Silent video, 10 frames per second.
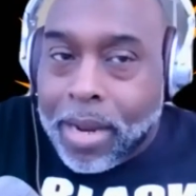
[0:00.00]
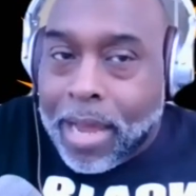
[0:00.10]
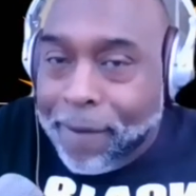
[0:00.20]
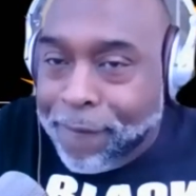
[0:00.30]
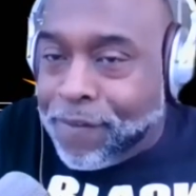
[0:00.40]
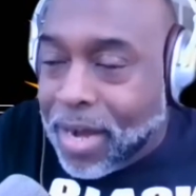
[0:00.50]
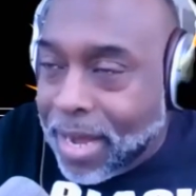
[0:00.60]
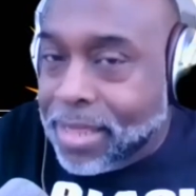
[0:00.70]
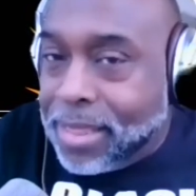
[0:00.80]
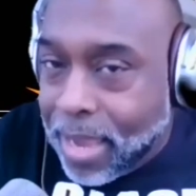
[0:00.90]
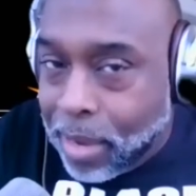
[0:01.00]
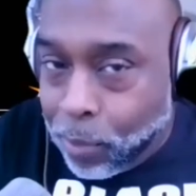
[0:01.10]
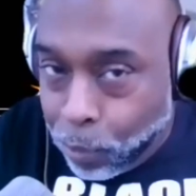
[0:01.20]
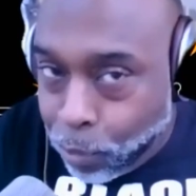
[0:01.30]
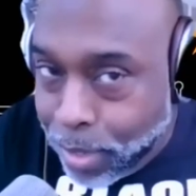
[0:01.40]
And I find
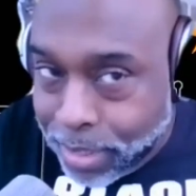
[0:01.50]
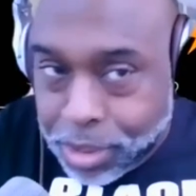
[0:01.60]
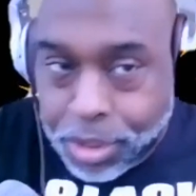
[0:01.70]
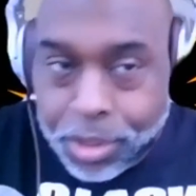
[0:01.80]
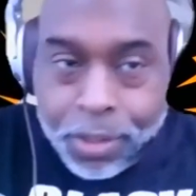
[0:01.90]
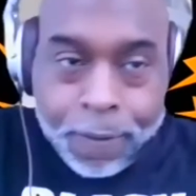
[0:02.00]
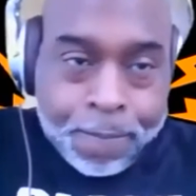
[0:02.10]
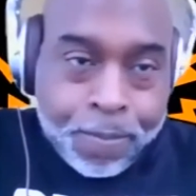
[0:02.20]
that rich.